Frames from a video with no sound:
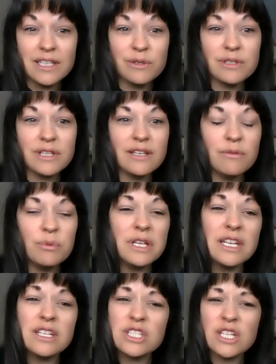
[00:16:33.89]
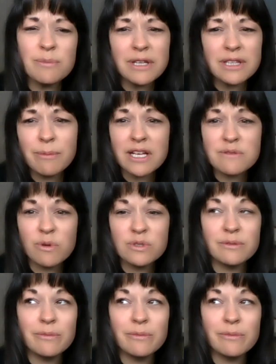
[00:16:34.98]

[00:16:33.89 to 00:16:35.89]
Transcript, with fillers: You were like, we need to share about the bash post.